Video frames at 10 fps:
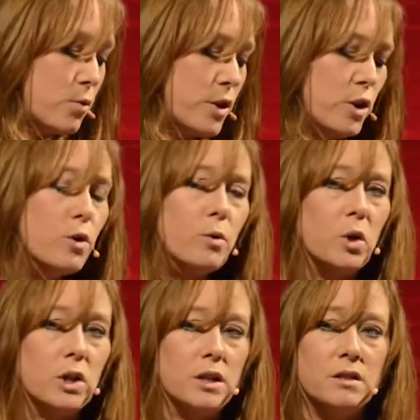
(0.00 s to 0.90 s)

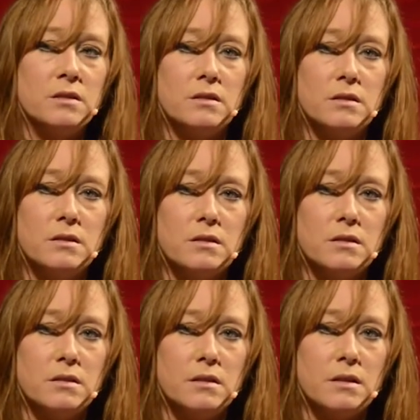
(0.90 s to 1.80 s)
renewal,
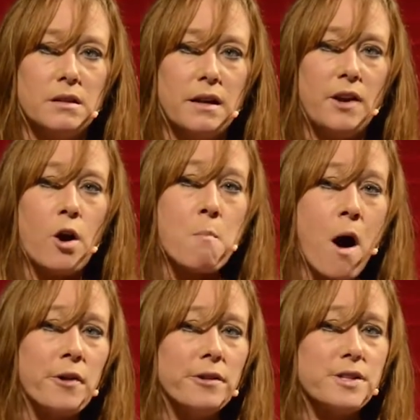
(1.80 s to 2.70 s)
and our
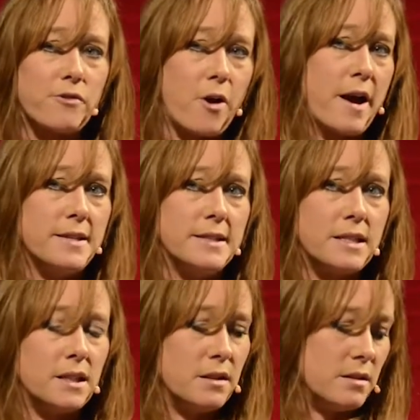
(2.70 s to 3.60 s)
model is
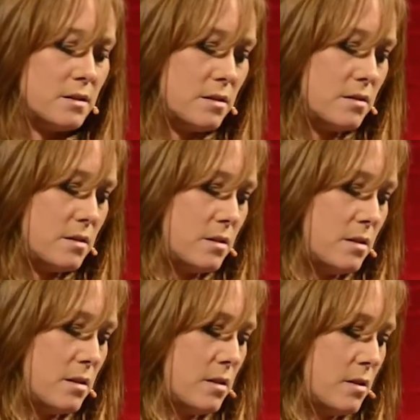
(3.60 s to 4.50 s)
Christ.
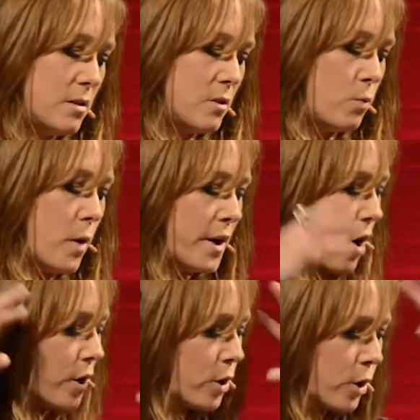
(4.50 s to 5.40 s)
What
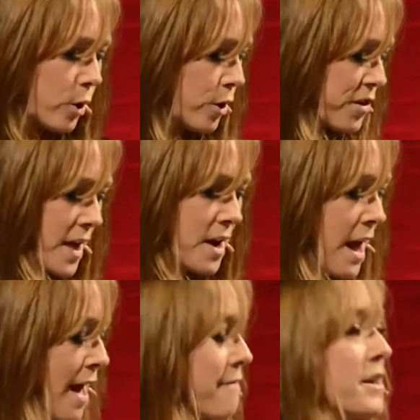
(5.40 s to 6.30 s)
on earth and in
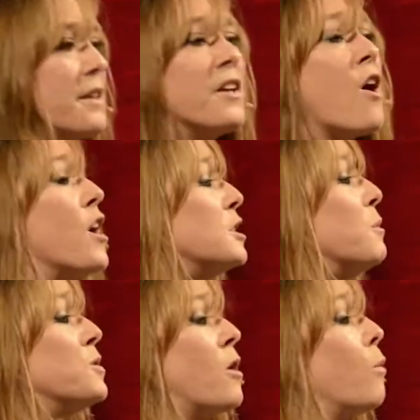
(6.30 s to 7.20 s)
heaven and the
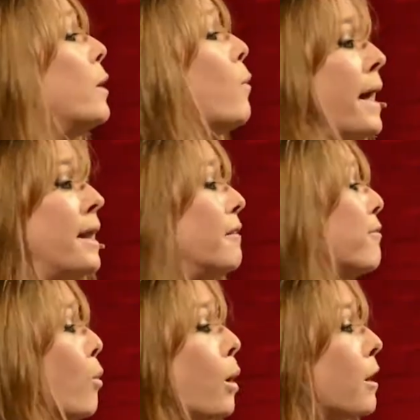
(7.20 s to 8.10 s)
cosmos are we waiting
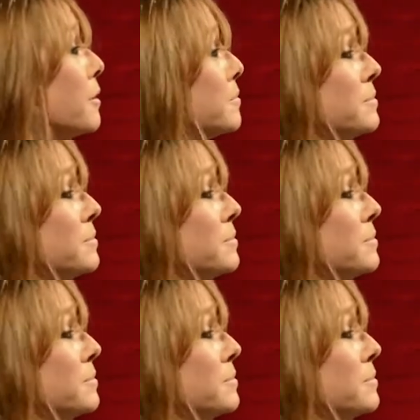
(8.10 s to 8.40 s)
for?